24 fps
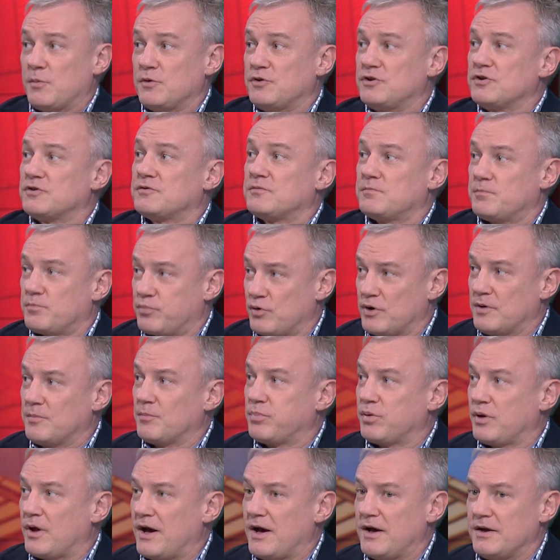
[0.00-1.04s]
would just bring
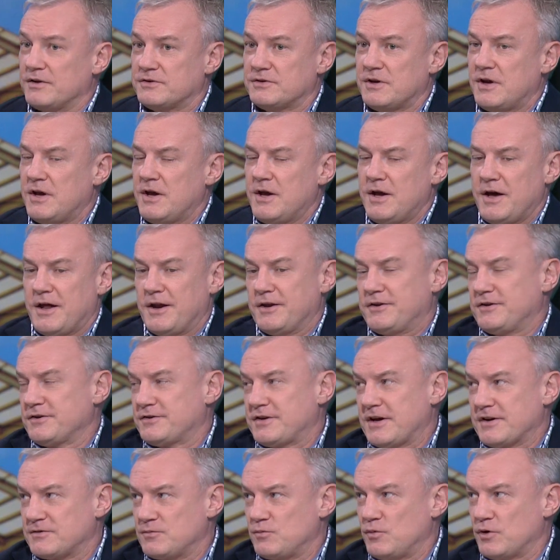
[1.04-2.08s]
players. And it
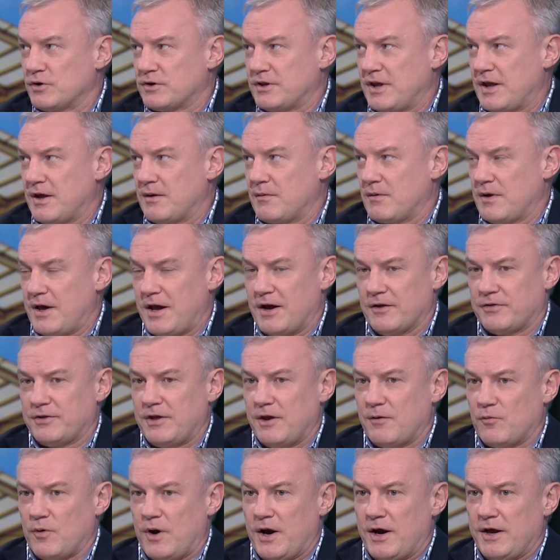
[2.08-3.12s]
just hasn't worked out
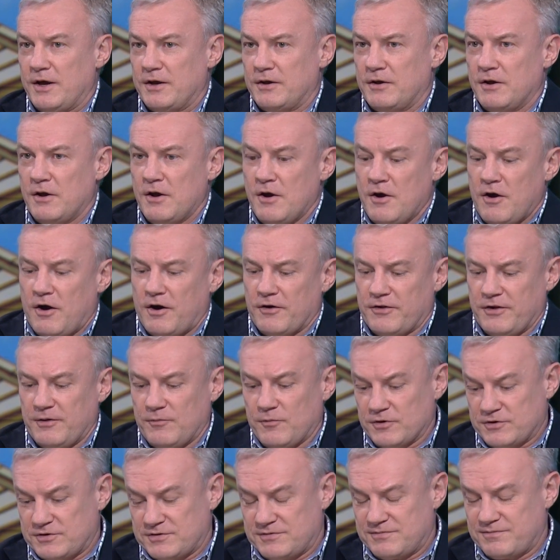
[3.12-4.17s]
that way. And I
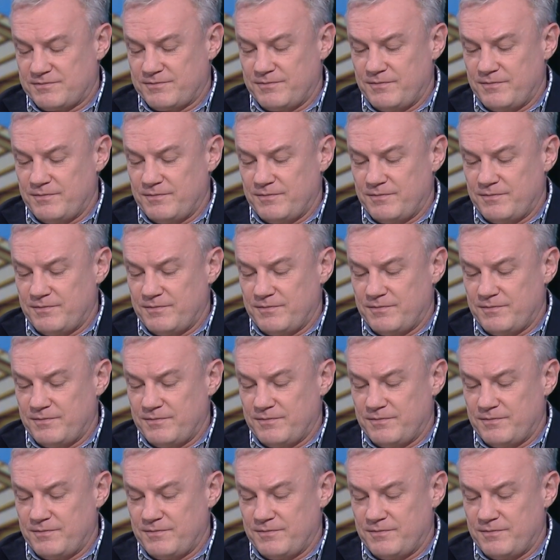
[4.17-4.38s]
think there's